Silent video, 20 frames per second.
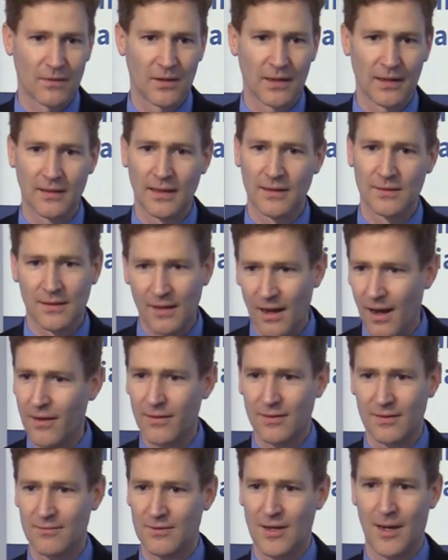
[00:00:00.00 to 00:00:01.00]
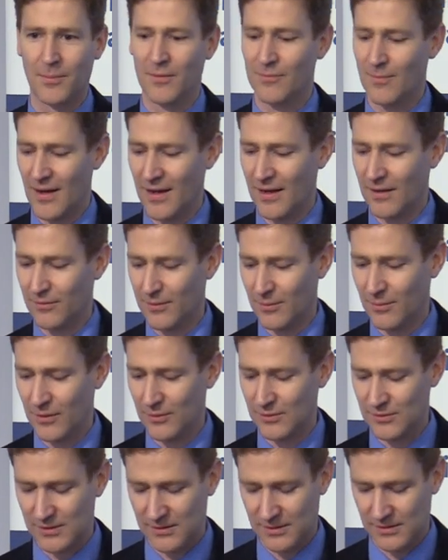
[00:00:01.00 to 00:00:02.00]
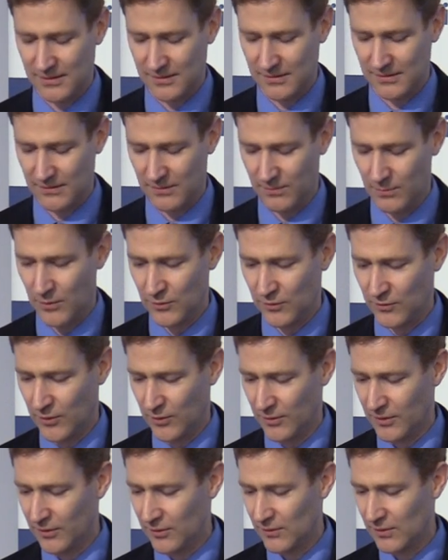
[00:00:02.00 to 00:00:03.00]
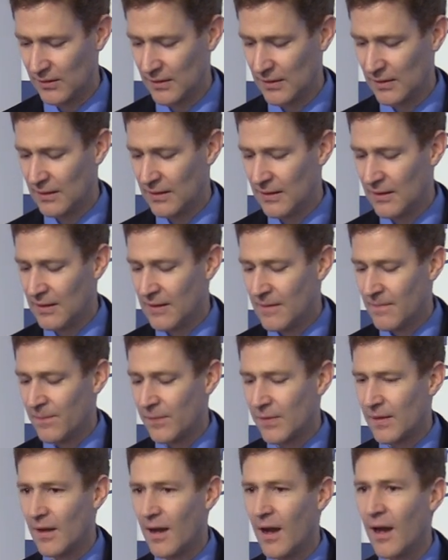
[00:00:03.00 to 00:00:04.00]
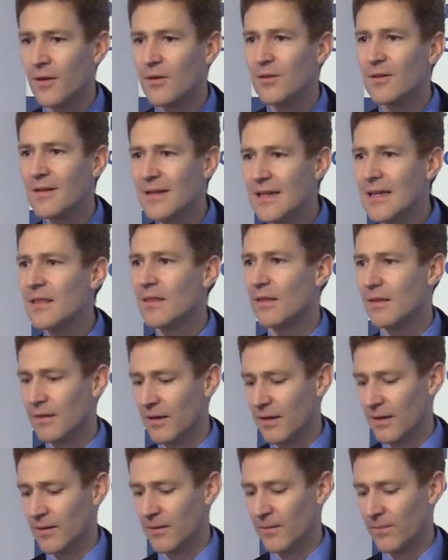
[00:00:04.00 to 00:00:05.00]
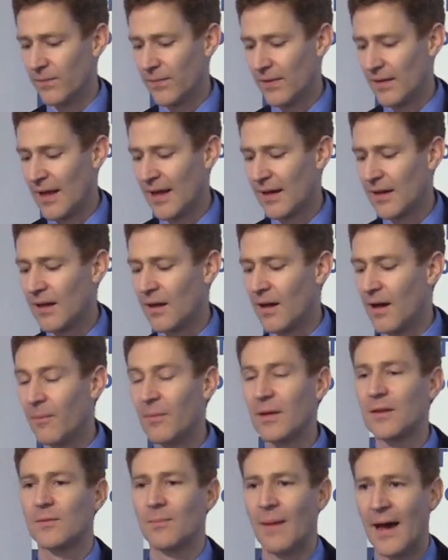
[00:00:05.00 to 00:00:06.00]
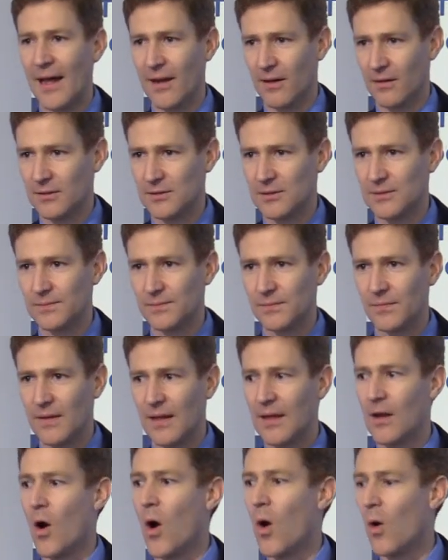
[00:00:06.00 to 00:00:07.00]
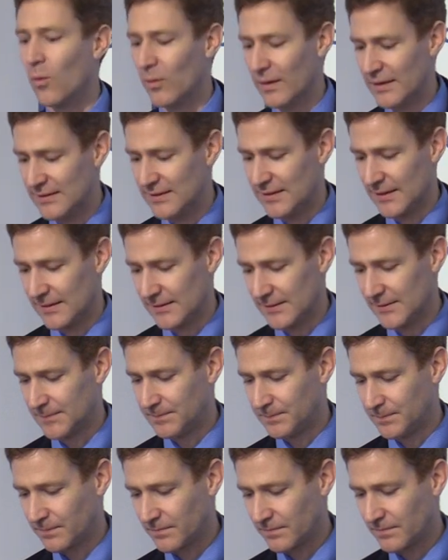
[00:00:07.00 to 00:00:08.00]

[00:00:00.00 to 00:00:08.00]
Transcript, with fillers: Right? That's not top of mind for most voters. Underneath, though, economics matter. It always does.